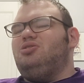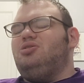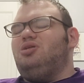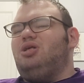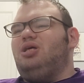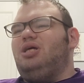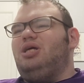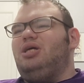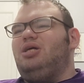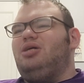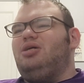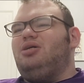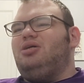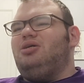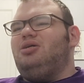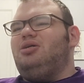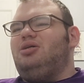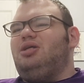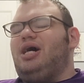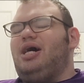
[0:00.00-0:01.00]
like,
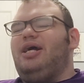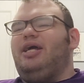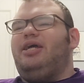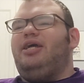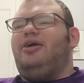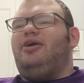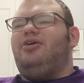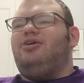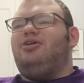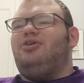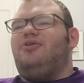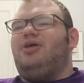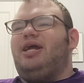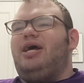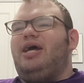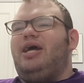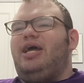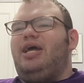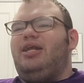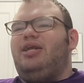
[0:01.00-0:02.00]
not character that
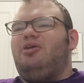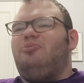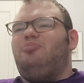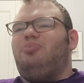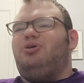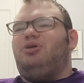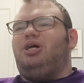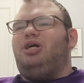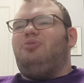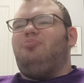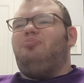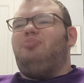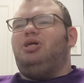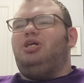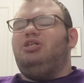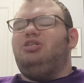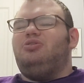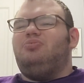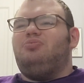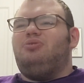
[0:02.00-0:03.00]
I hated, but like
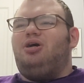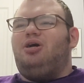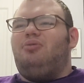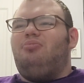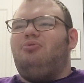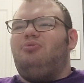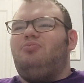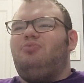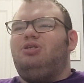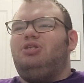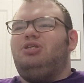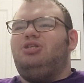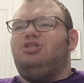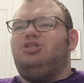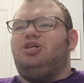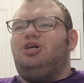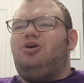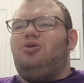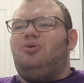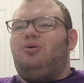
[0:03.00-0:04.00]
biggest problem with the
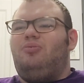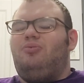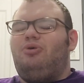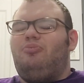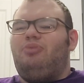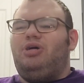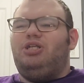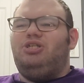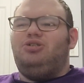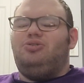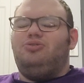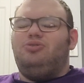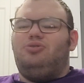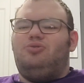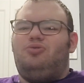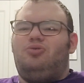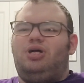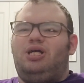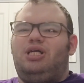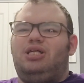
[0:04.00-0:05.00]
show I want to mention real
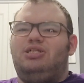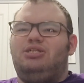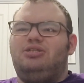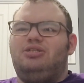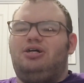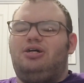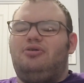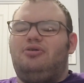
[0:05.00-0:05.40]
quick is,